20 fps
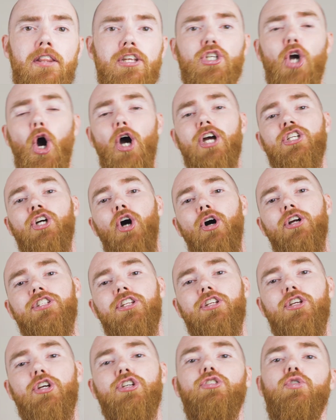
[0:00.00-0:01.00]
The Scottish
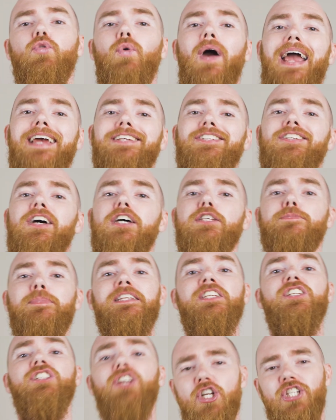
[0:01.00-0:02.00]
constitutional question has
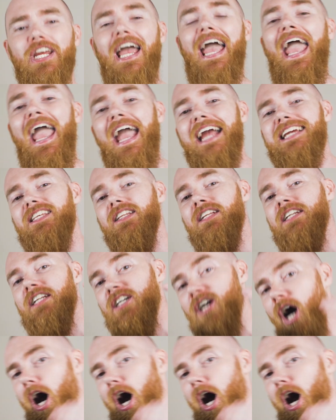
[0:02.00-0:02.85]
been such excellent